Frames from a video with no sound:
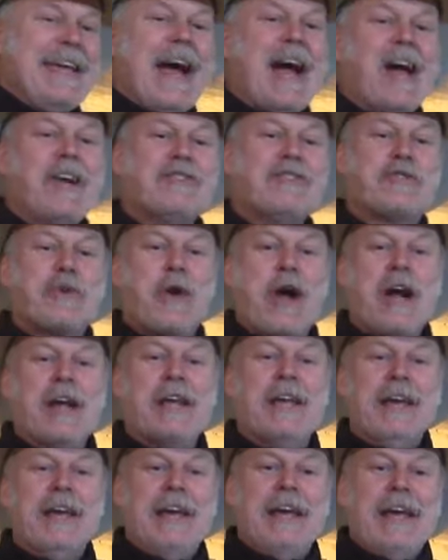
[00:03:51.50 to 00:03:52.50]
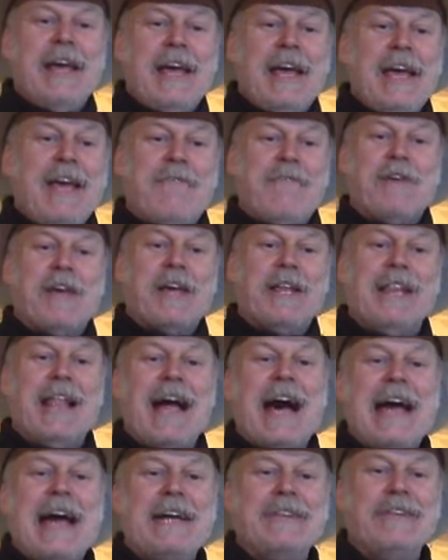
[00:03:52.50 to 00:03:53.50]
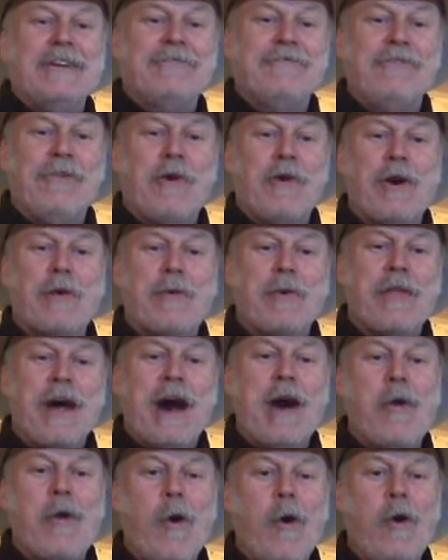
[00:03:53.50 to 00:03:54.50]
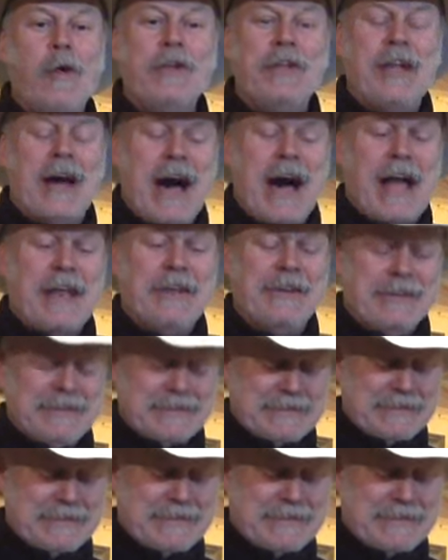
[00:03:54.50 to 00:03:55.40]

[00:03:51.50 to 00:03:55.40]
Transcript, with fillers: you aren't drunk if you can lie on the floor without holding on.